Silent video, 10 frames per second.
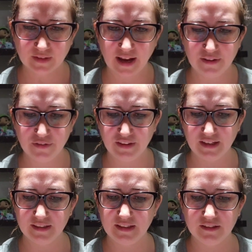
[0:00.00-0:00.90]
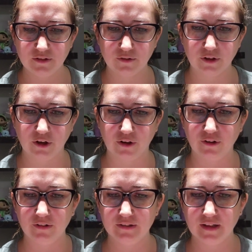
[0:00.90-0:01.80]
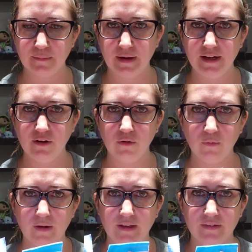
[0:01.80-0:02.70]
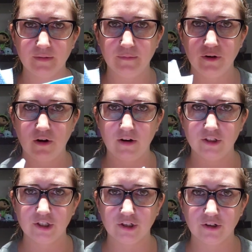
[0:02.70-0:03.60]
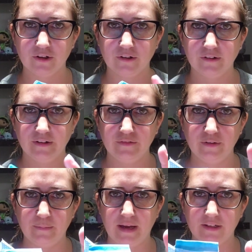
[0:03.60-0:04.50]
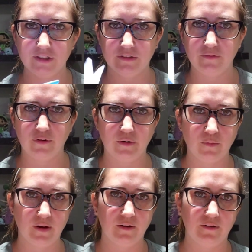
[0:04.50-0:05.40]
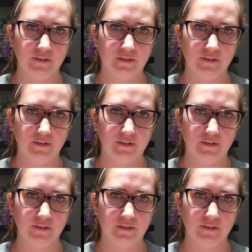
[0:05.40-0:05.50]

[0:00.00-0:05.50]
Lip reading: I think these are the curtains I might go with. I'm not sure if it matches very well.